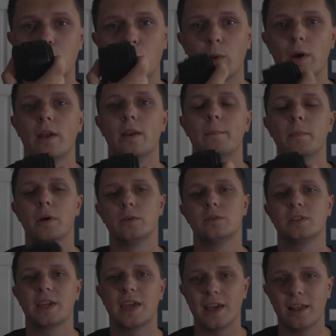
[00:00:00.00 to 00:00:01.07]
when
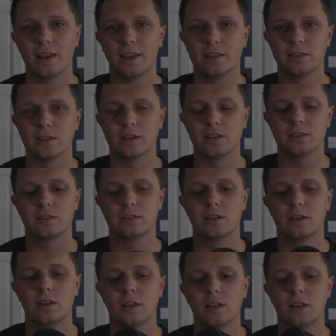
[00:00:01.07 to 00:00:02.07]
most kit lenses